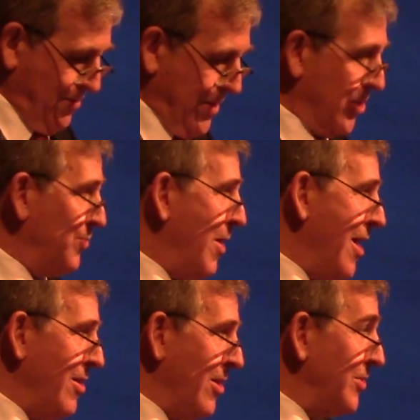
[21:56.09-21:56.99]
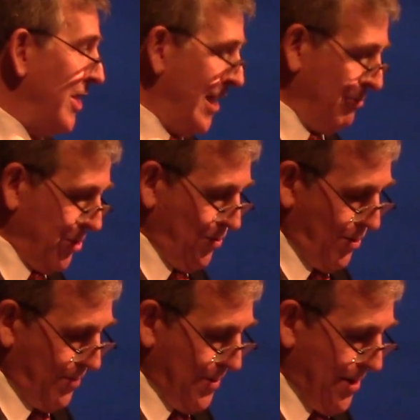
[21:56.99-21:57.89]
We inspire our teams to
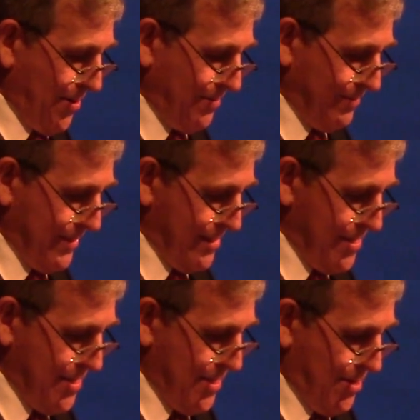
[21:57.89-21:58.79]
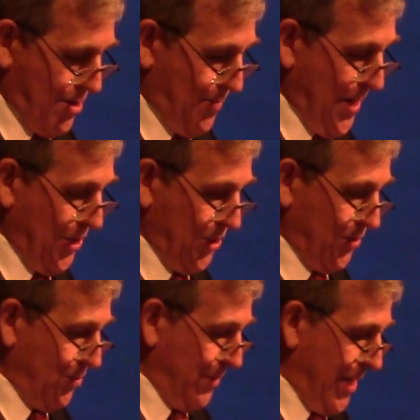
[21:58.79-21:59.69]
work better, our
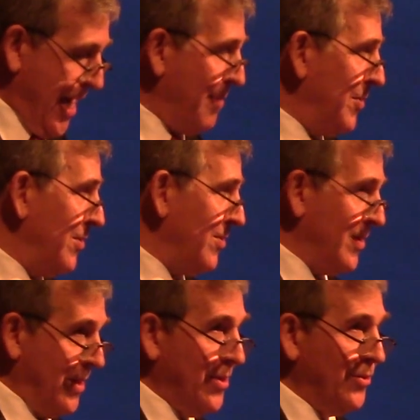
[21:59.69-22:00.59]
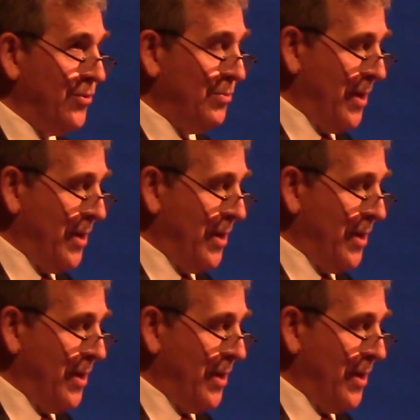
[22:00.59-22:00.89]
patients will be happier and they'll do